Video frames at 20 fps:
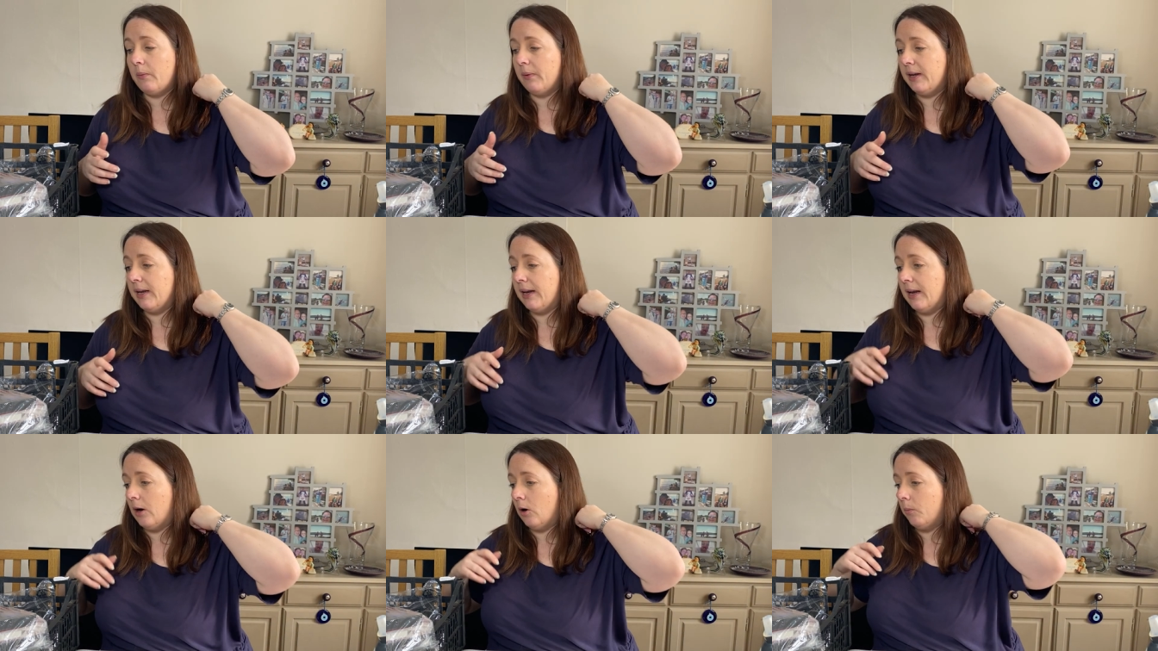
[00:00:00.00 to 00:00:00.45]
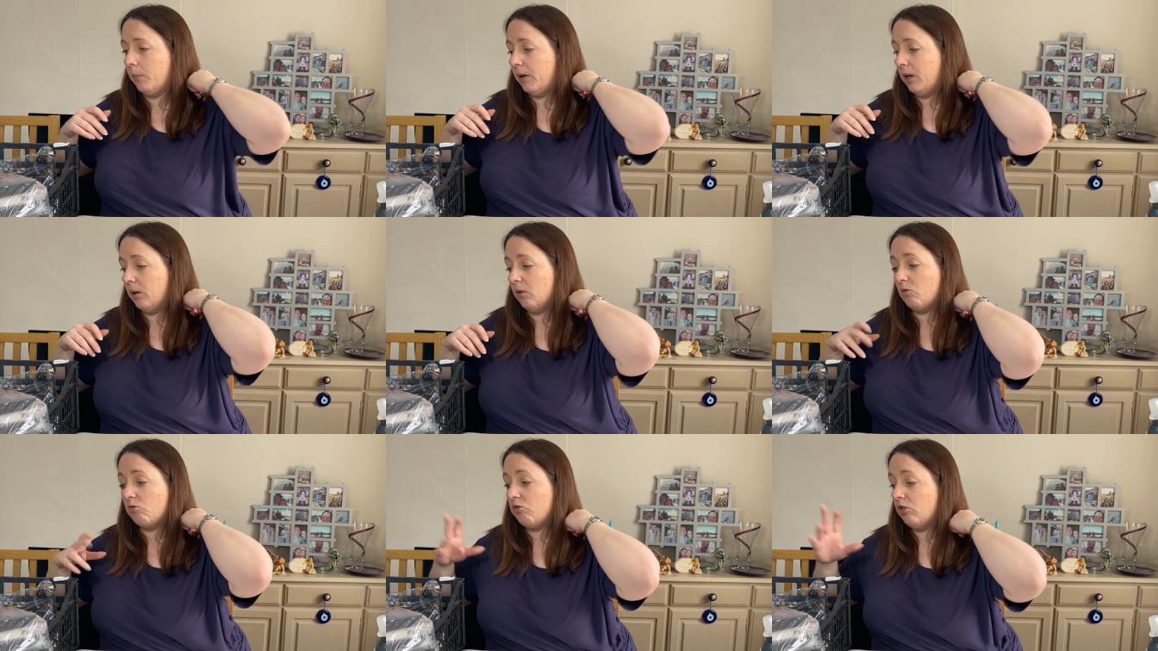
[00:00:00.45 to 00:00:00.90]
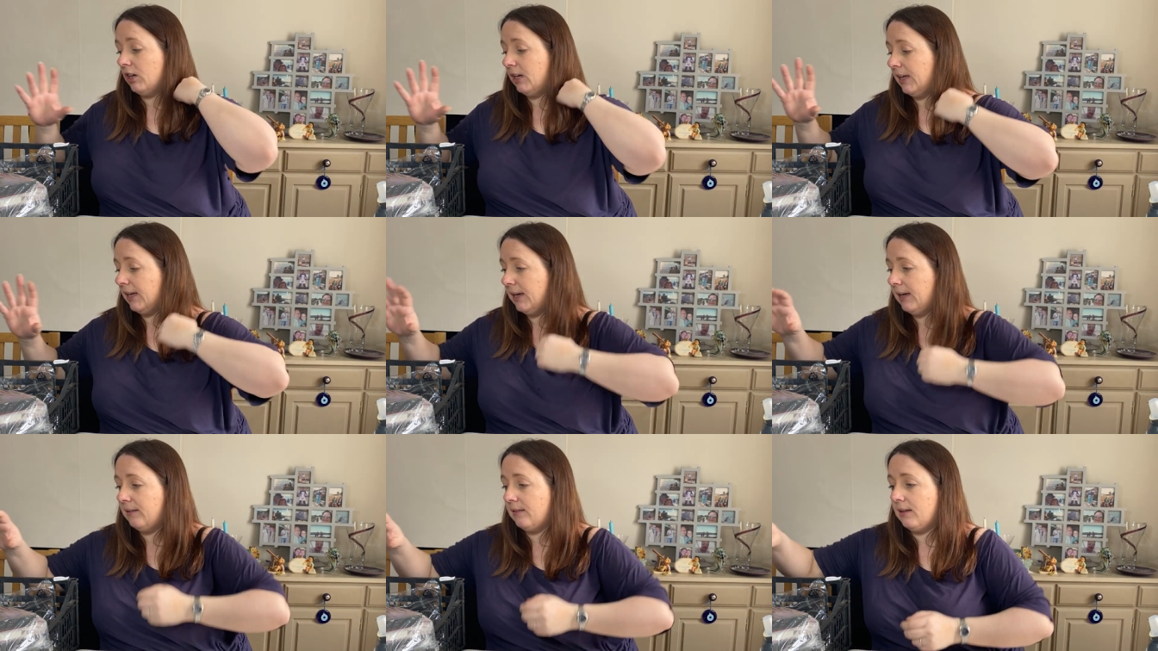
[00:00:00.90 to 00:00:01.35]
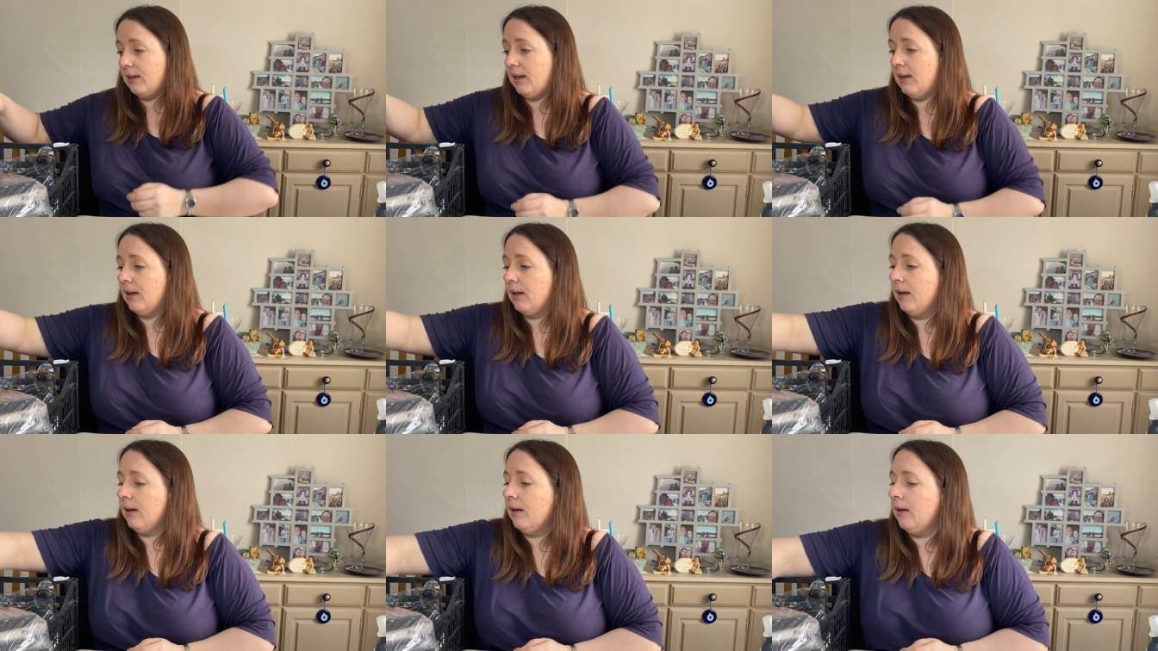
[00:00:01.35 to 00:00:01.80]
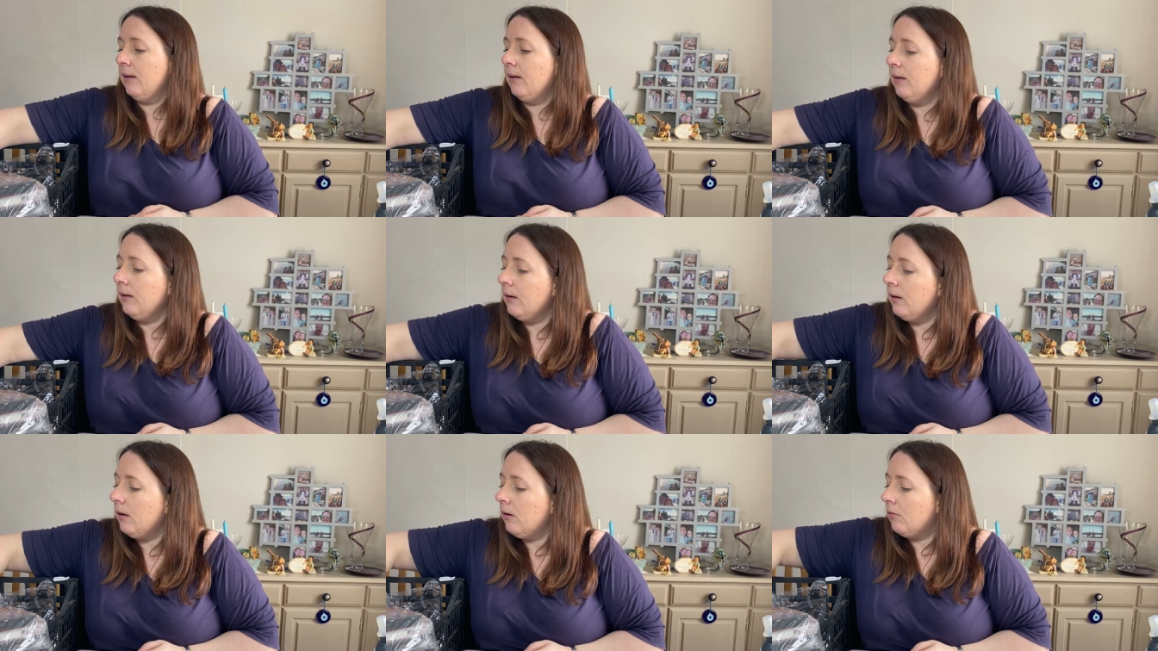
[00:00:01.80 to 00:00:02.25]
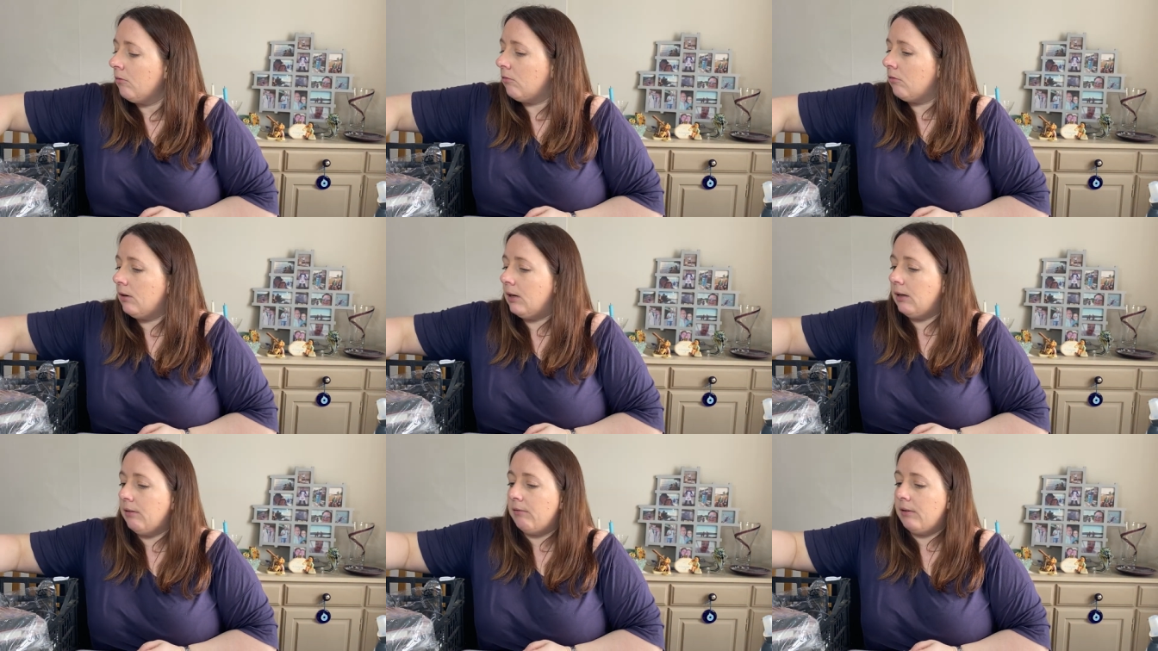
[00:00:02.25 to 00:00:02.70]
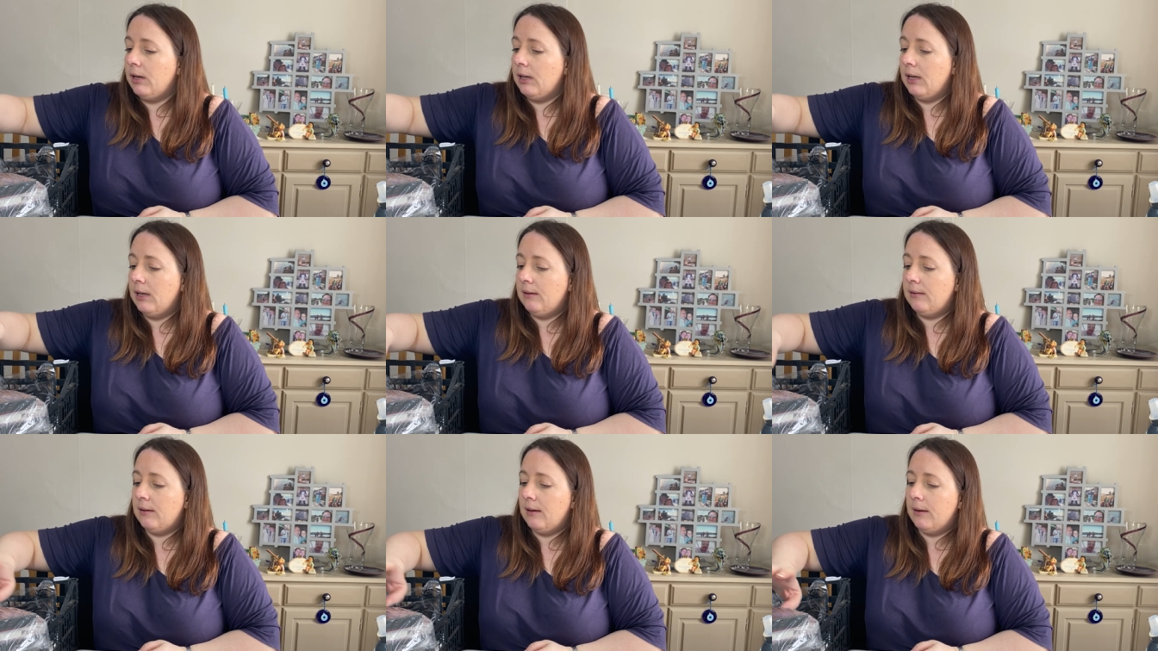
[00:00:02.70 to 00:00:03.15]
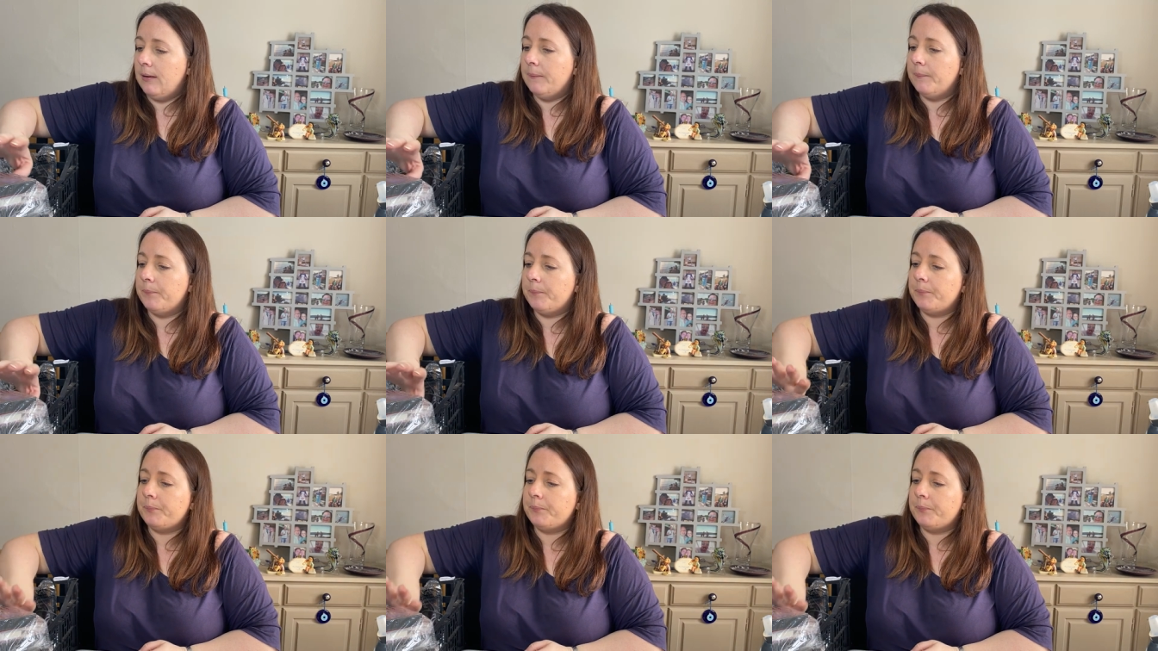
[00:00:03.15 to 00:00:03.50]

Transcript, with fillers: We can help you. It's really easy, really really easy.